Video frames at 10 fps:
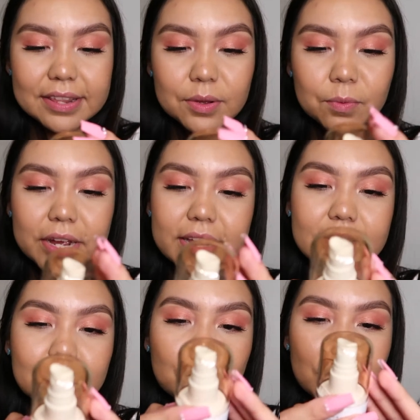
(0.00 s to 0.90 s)
had the Wet
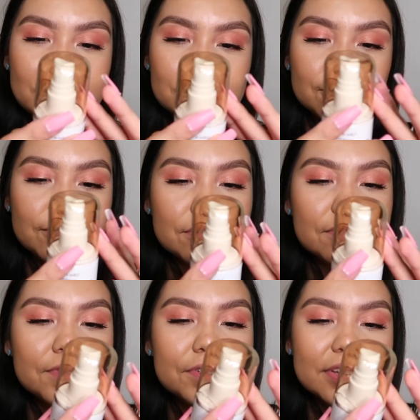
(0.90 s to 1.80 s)
n Wild
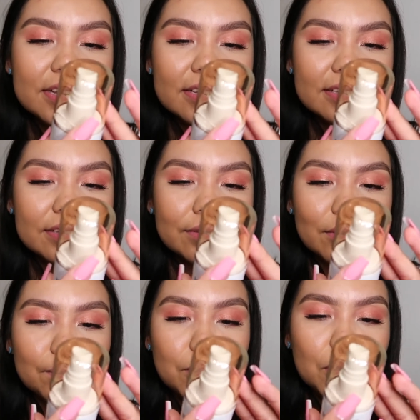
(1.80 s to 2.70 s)
Photo Focus
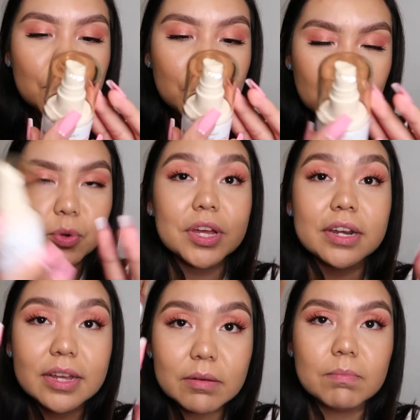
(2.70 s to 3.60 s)

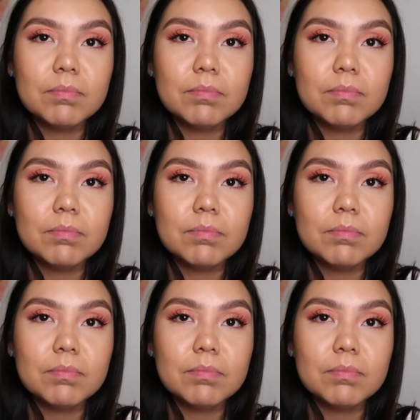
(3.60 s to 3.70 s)
Coconut